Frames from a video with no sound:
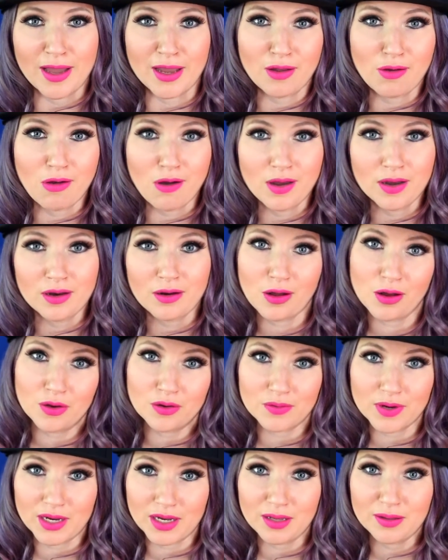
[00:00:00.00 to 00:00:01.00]
I caught it
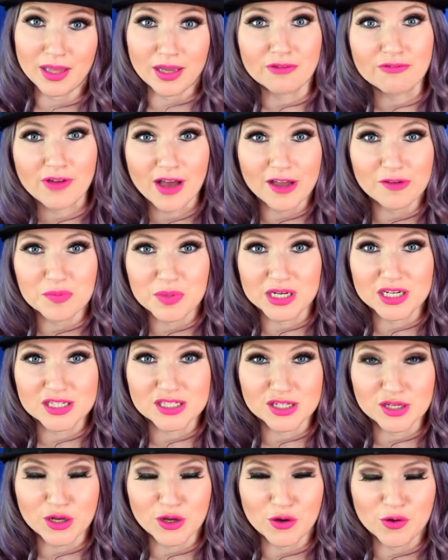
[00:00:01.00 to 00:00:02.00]
already like five
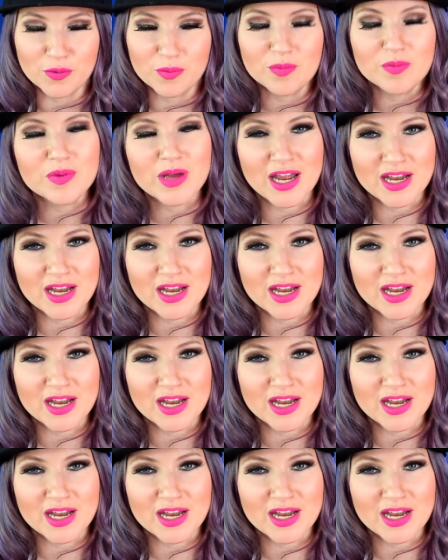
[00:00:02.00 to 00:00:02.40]
minutes ago.